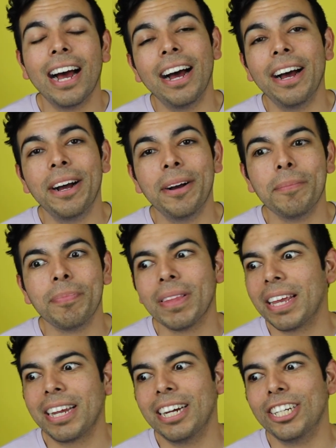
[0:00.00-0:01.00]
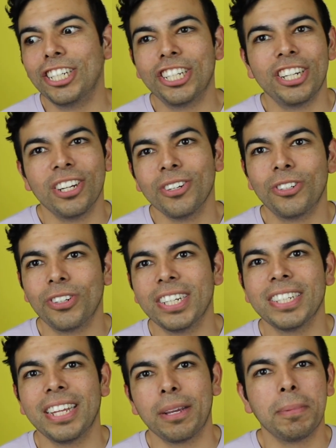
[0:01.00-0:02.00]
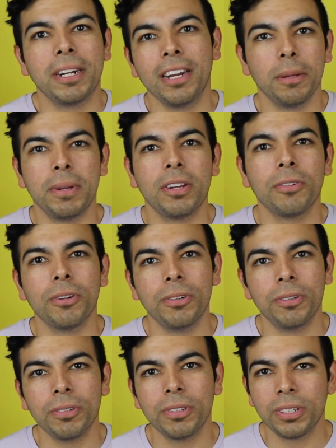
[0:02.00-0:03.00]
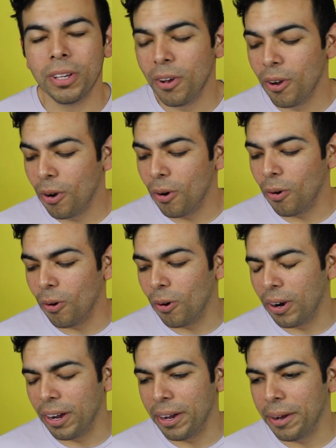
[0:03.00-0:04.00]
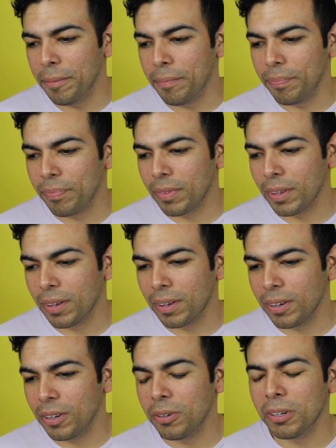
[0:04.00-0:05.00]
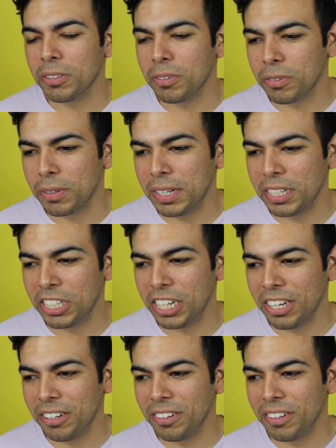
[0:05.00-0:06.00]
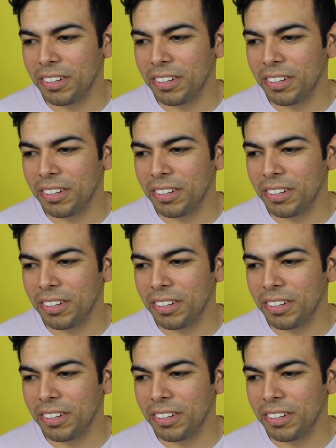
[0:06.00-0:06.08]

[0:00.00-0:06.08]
like a Chanel dress like Penelope Cruz or who else was wearing Chanel?